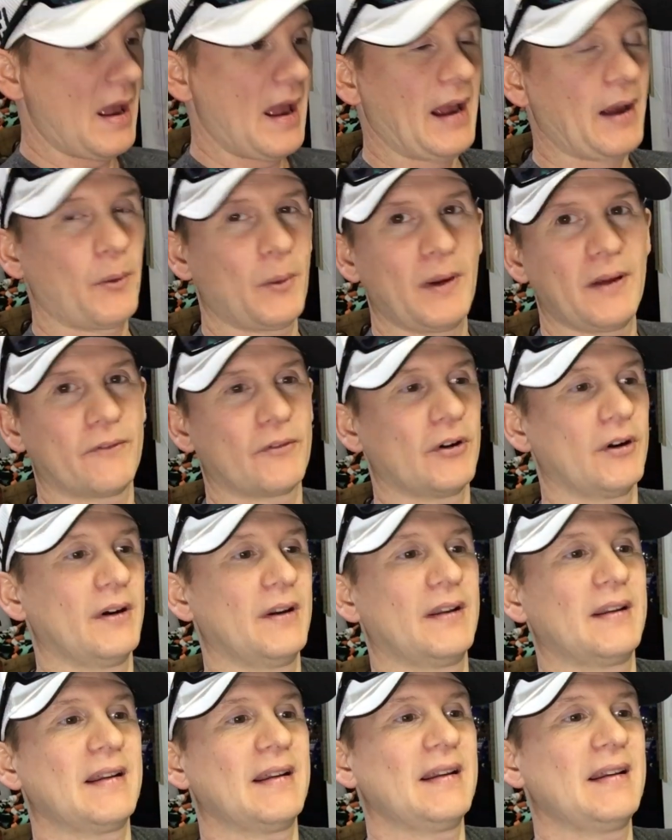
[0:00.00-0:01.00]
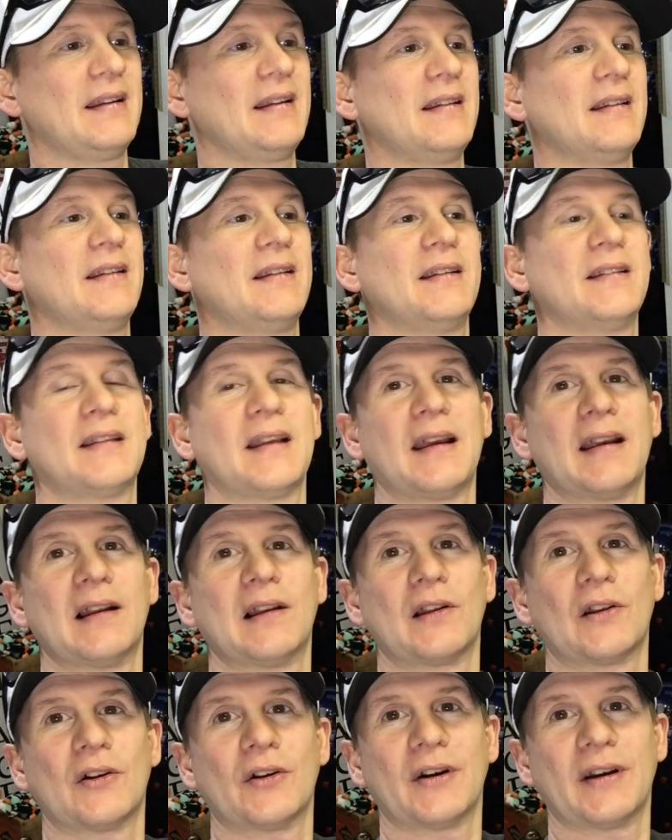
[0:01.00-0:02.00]
However, it is a
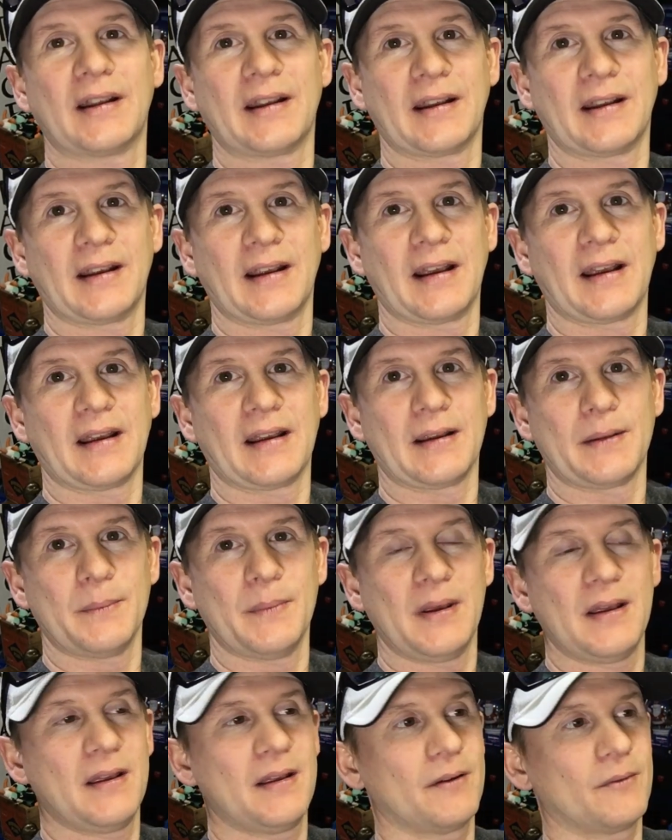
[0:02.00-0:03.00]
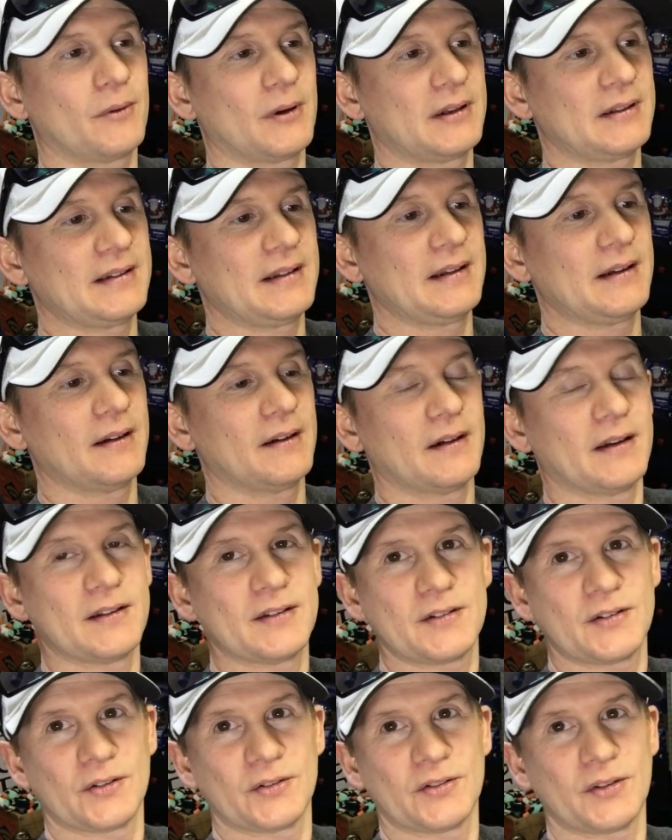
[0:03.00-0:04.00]
learning game right there. And
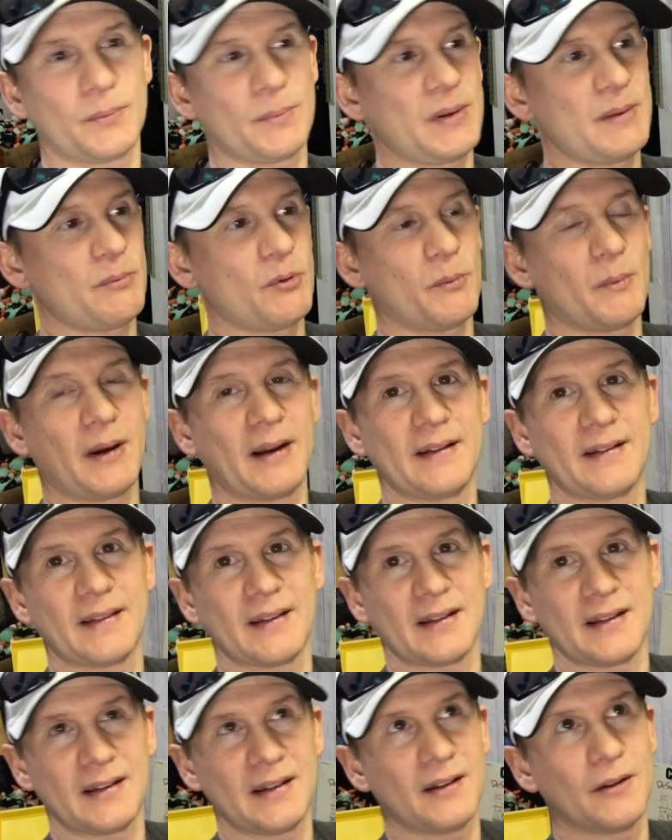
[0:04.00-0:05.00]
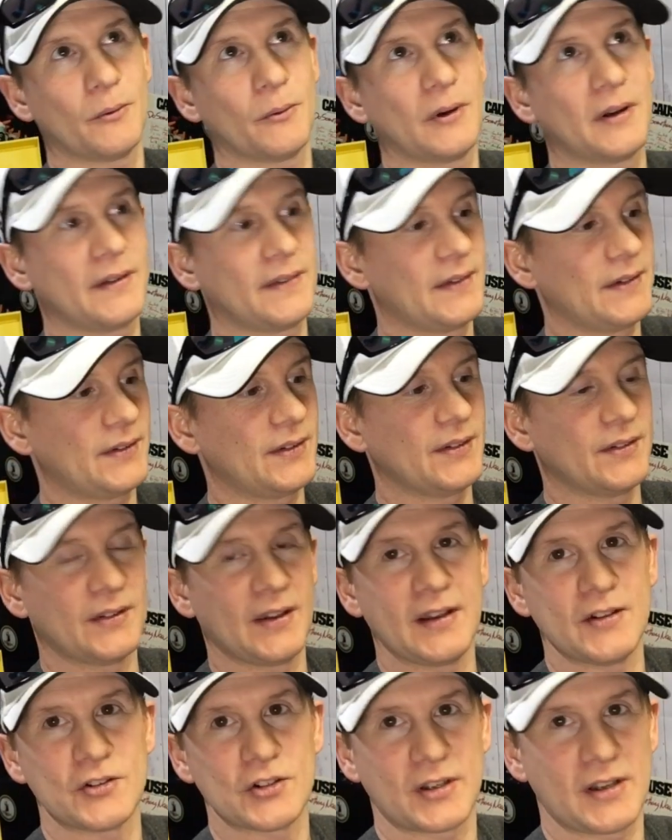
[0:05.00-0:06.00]
so some people might think, you know what, this is
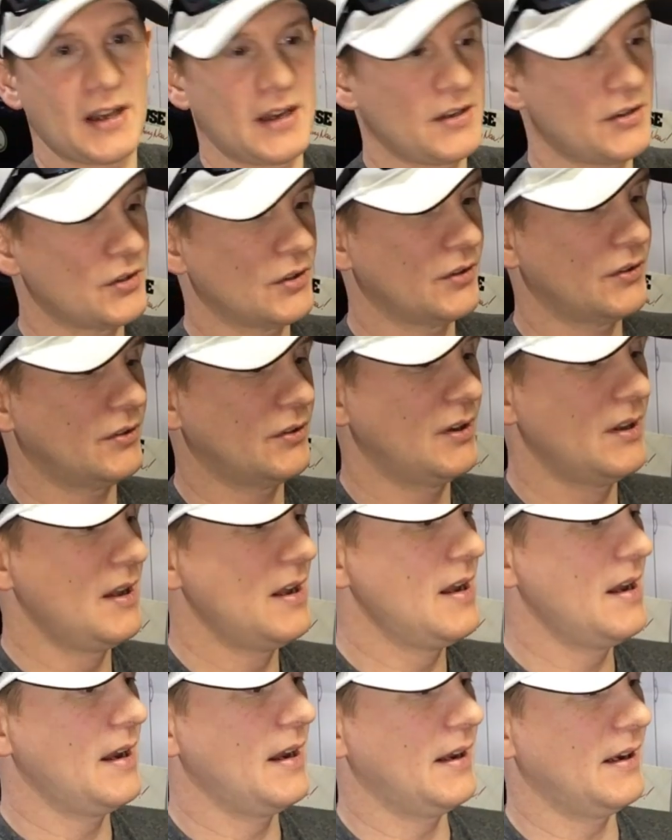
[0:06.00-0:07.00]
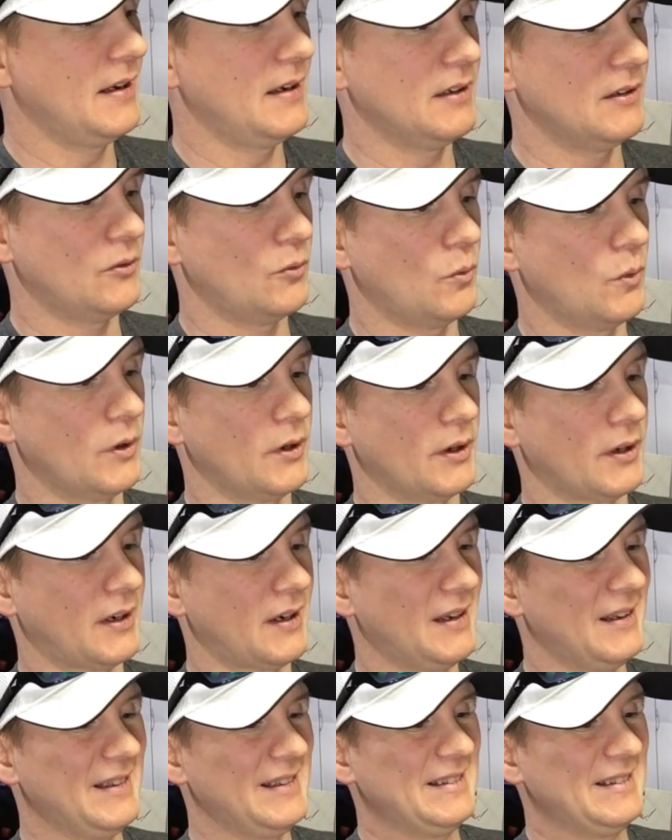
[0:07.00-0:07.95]
educational and it'll work.